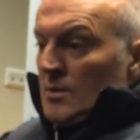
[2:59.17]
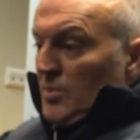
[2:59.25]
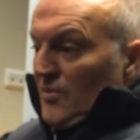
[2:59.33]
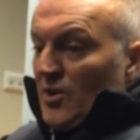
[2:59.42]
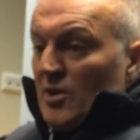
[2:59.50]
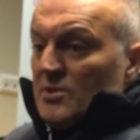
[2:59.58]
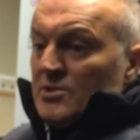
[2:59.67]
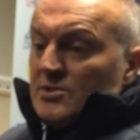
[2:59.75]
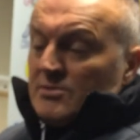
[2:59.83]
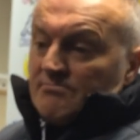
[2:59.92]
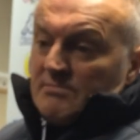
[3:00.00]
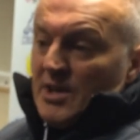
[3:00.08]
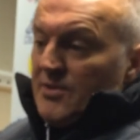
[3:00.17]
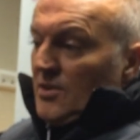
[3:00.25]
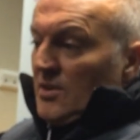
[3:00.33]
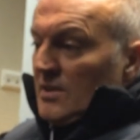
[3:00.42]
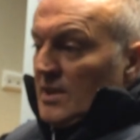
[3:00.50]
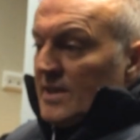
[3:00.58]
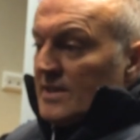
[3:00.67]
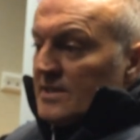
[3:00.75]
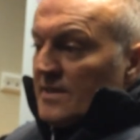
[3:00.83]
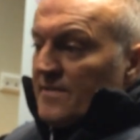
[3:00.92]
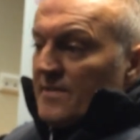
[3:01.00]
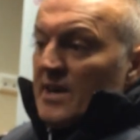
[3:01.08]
Performance, I thought, like I said, for